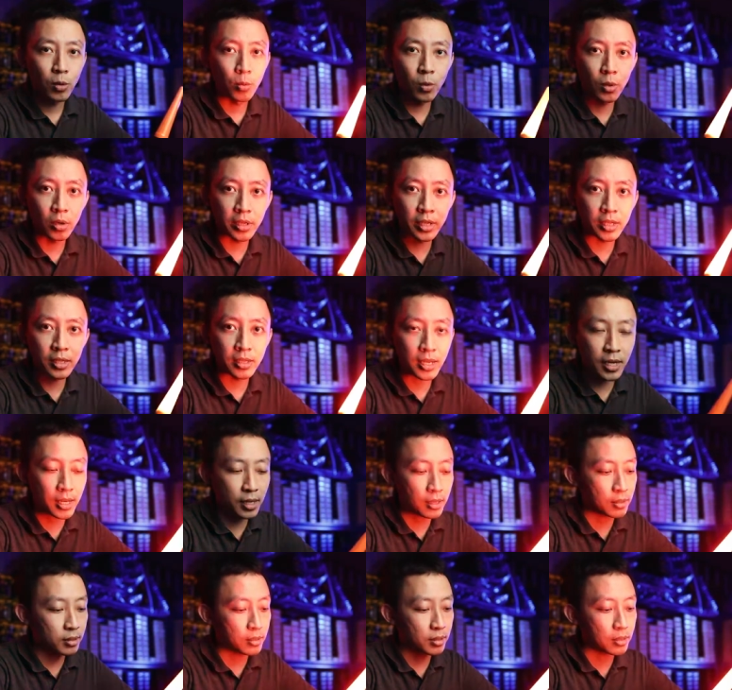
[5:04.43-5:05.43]
warning
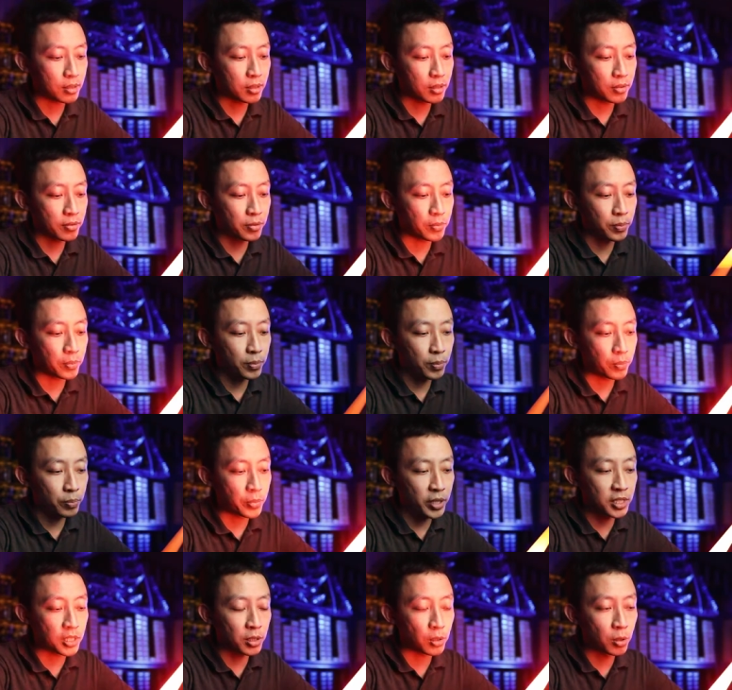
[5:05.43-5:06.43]
light. If you
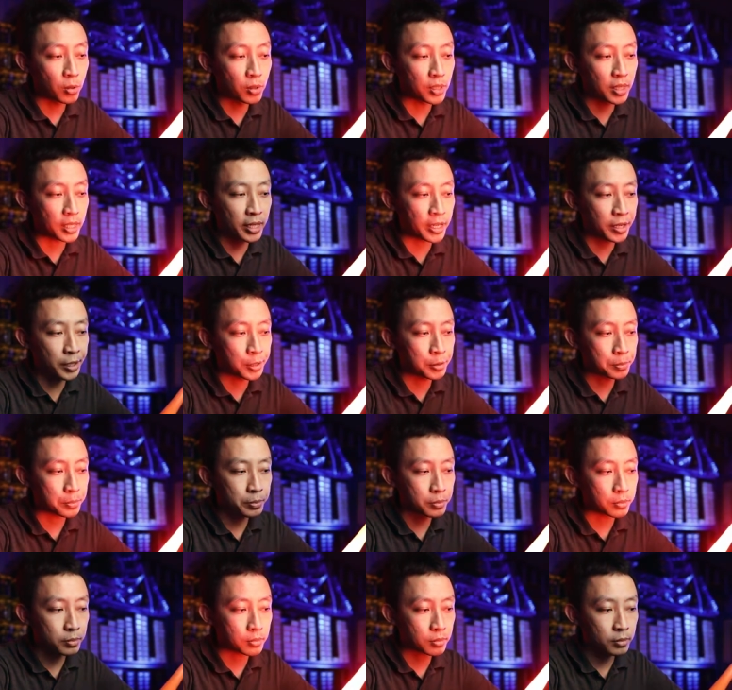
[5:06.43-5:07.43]
press and hold again,
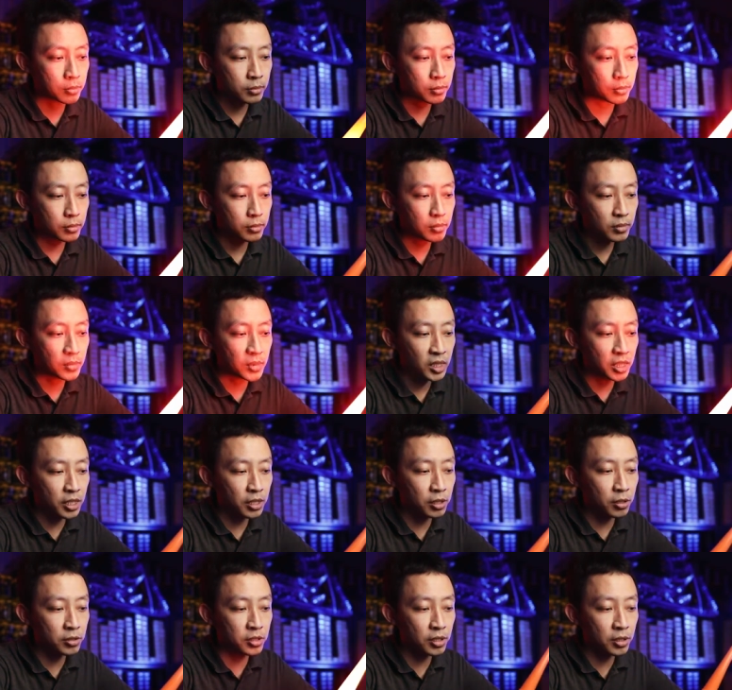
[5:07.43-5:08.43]

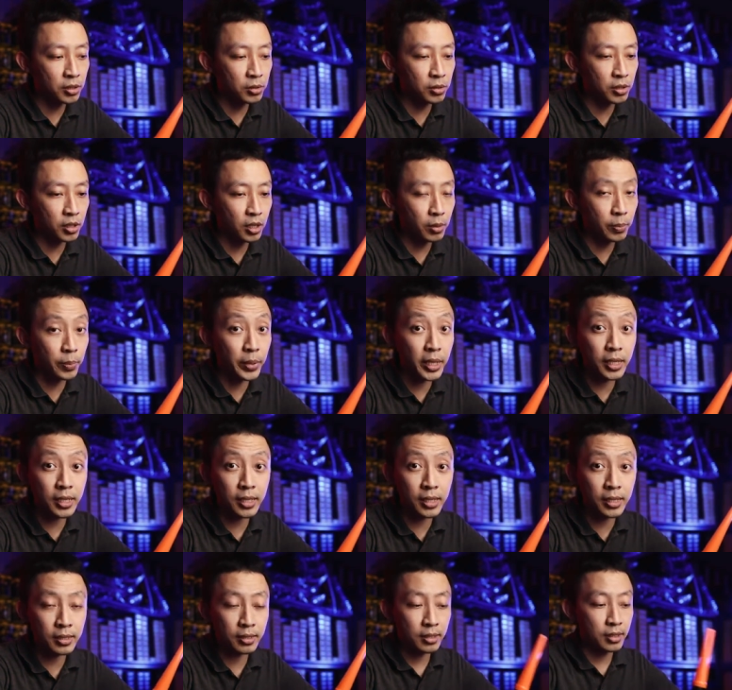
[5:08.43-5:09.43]
it goes into your
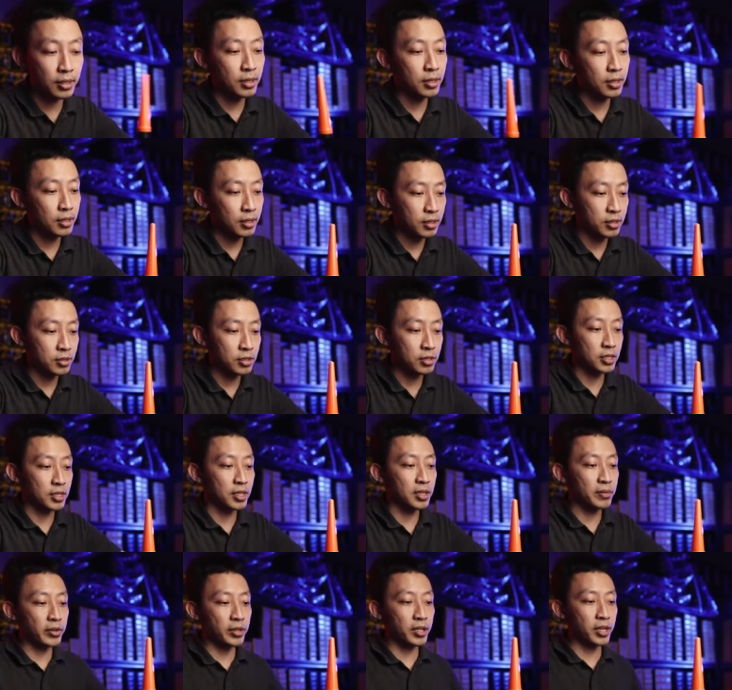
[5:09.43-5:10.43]
beacon. So
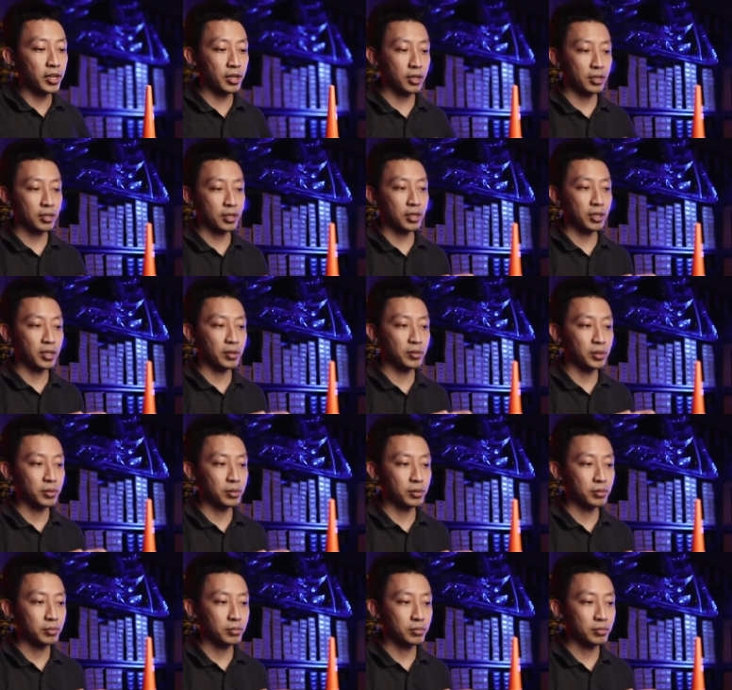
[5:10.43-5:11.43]
just leave it there and it
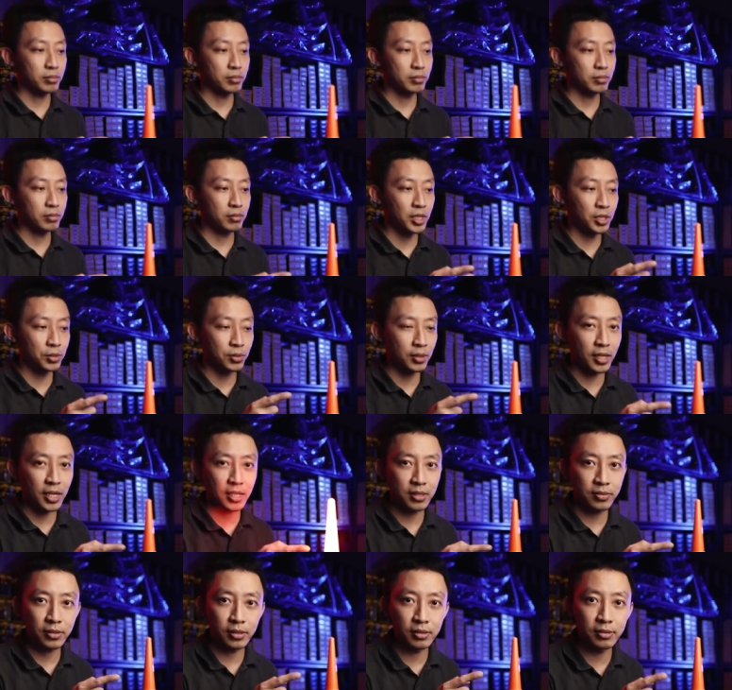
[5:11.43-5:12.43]
will, this will
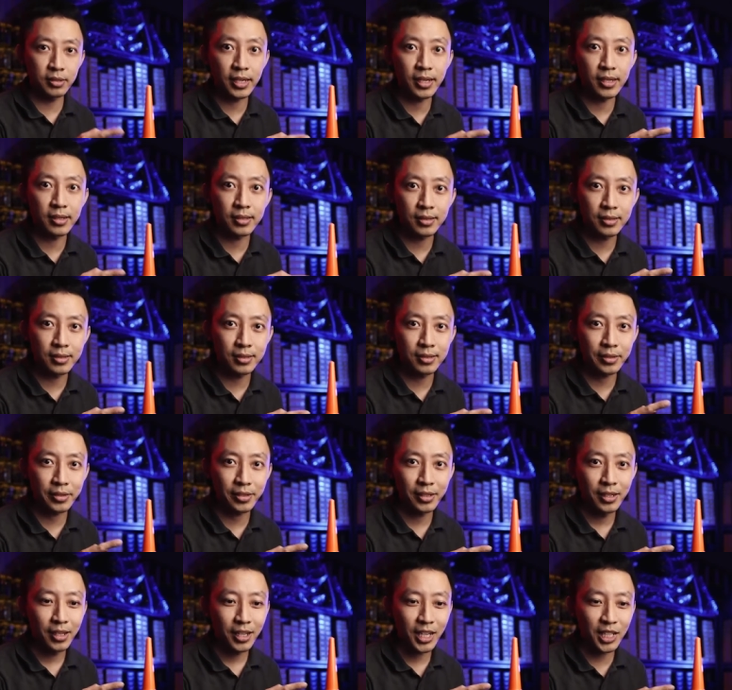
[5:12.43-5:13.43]
last for days.
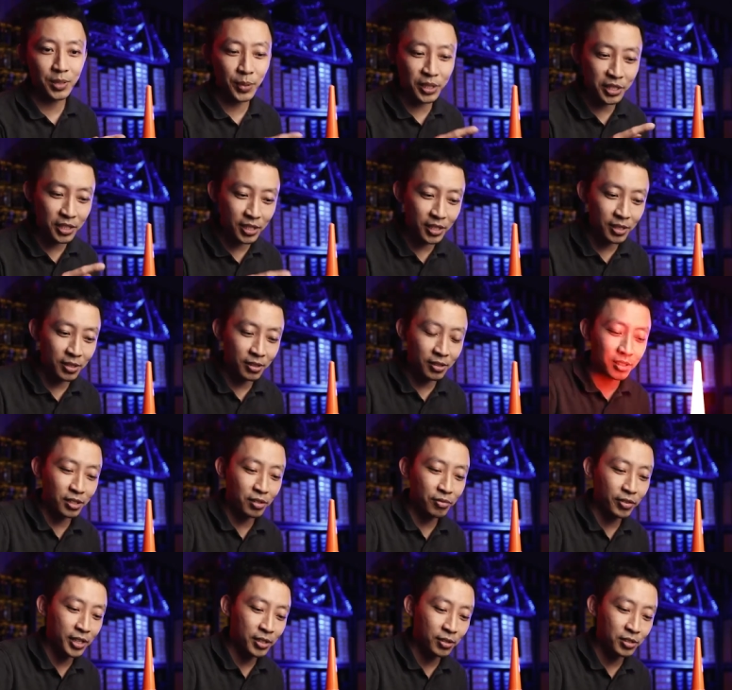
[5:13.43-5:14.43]
Especially on
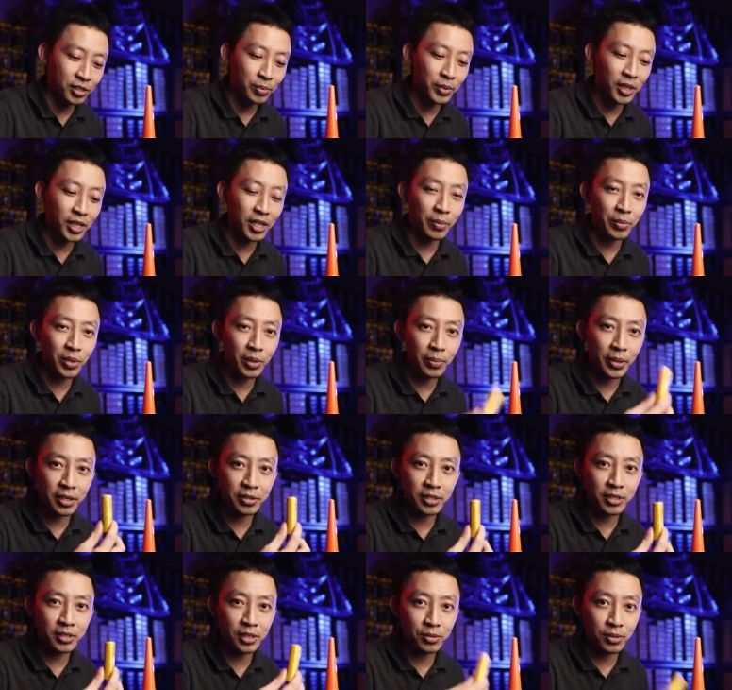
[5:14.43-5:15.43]
the 5000 milliampere
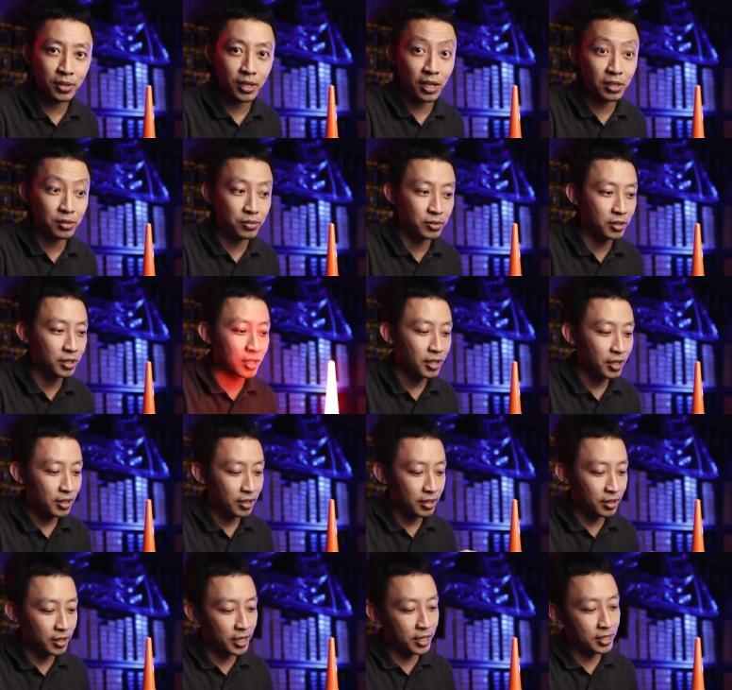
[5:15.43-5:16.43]
battery, this will last for
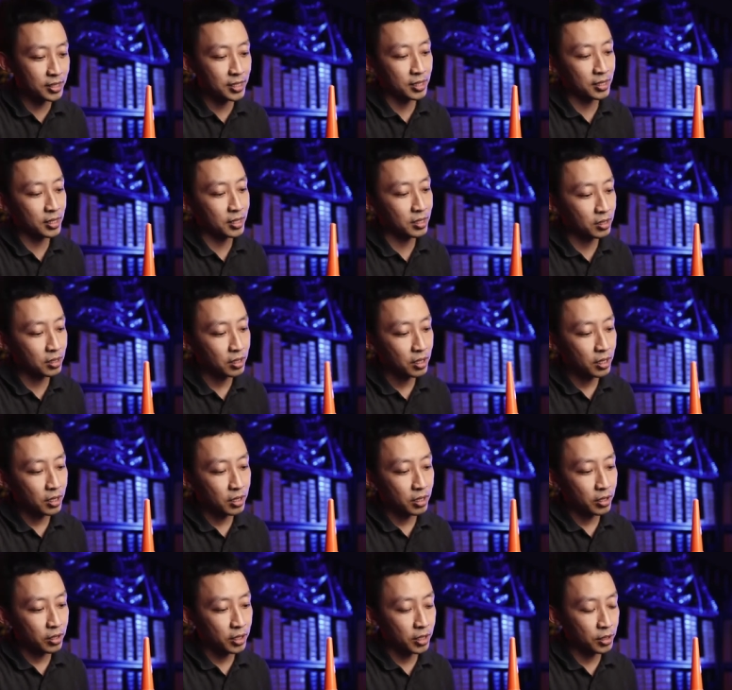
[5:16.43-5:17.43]
days like this.
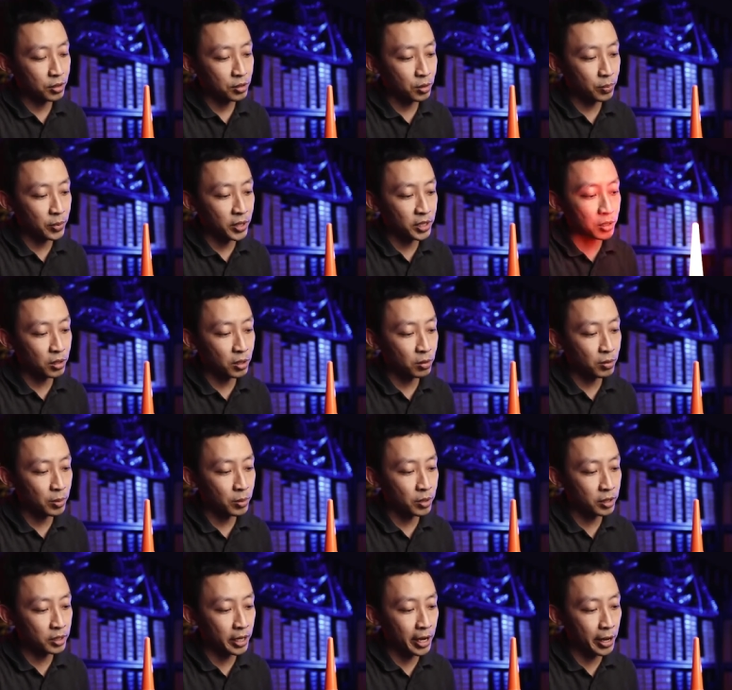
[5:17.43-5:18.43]
You can also press and hold
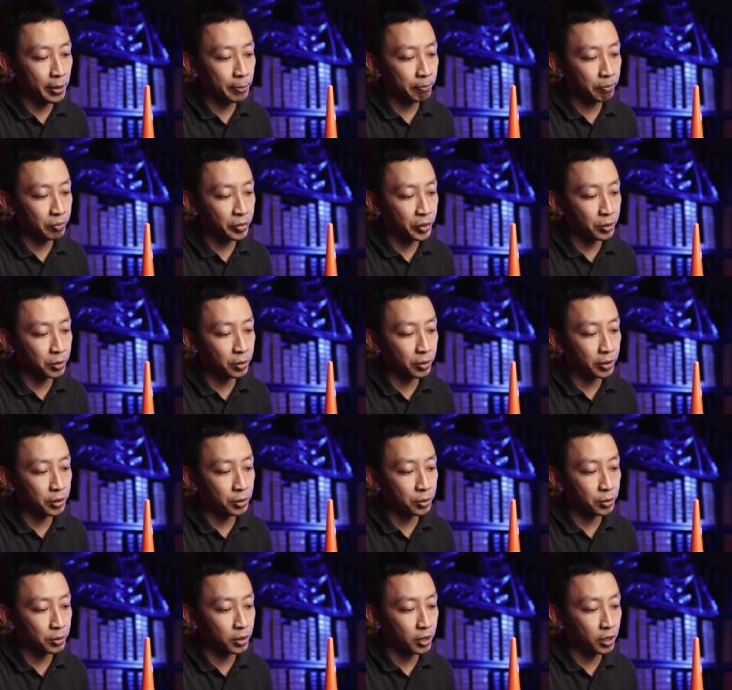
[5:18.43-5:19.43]
one more time to go
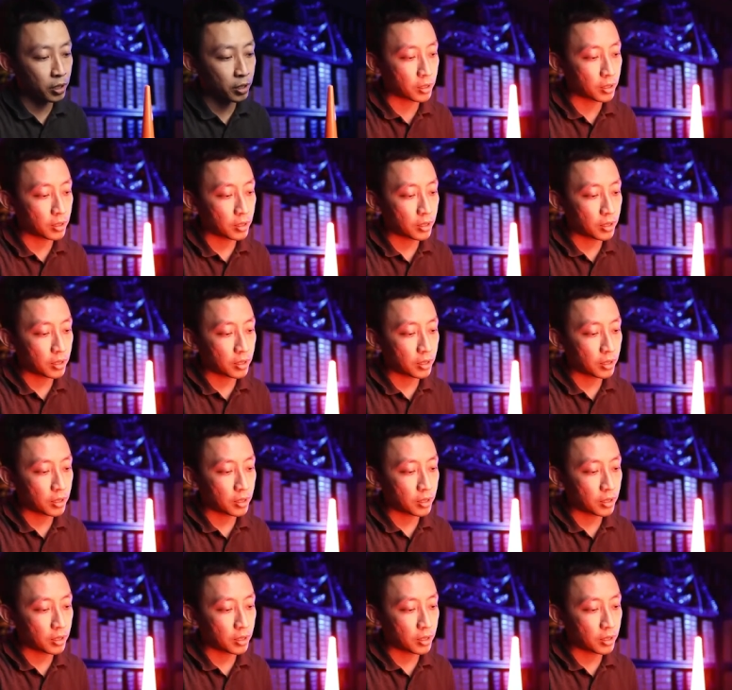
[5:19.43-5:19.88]
into your